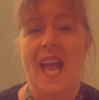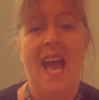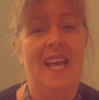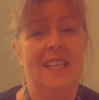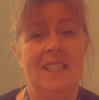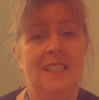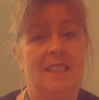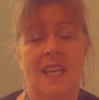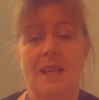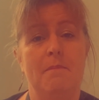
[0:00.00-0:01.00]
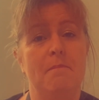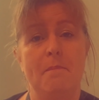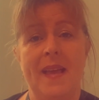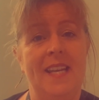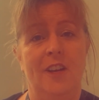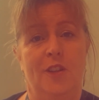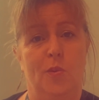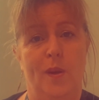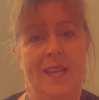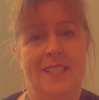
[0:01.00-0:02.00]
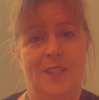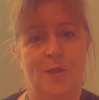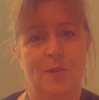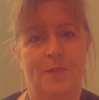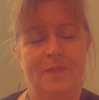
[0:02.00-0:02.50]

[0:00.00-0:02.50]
and in many other ways too.